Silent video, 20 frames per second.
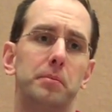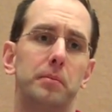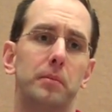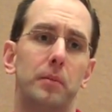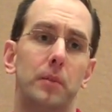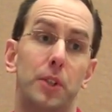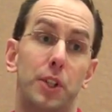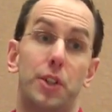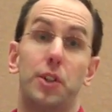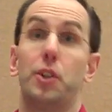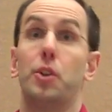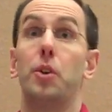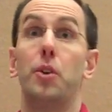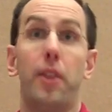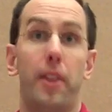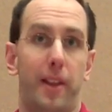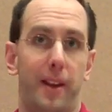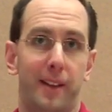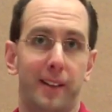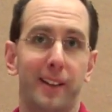which is a good
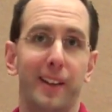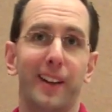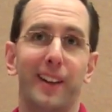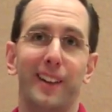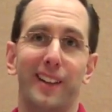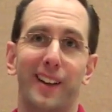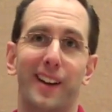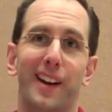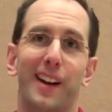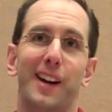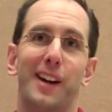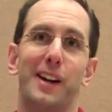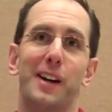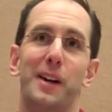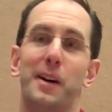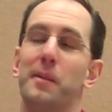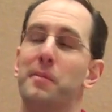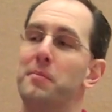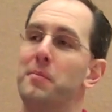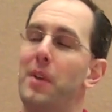thing.
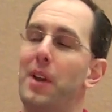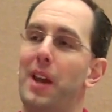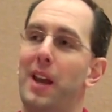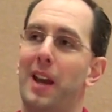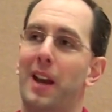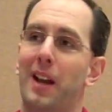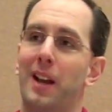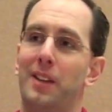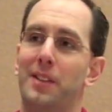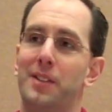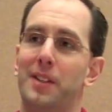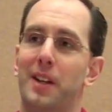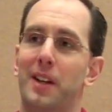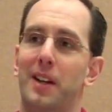And